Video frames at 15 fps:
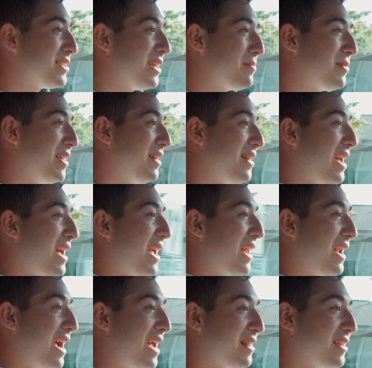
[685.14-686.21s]
something
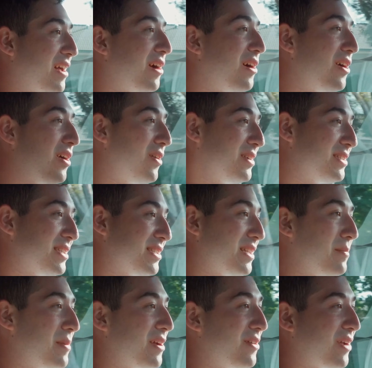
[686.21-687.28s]
that I thought, oh, it's just
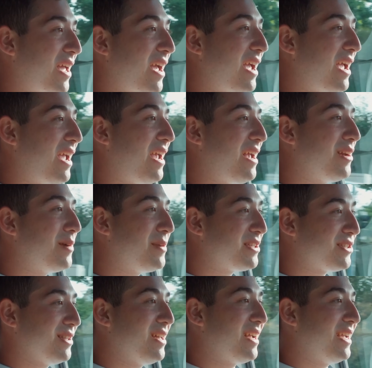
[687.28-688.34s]
going to be okay. It'll be
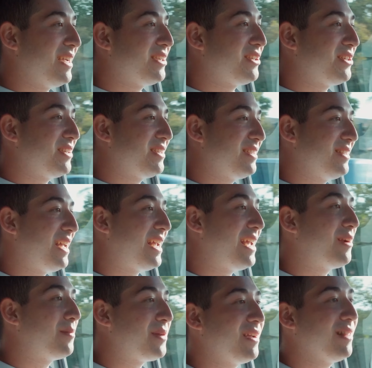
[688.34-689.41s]
sluggish. Like,
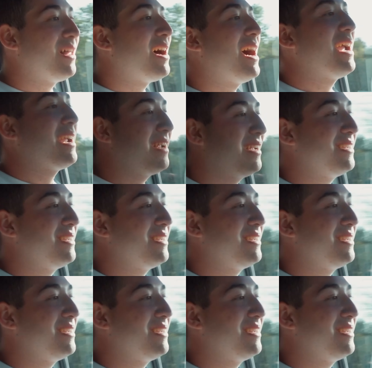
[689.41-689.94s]
it'll be a lie.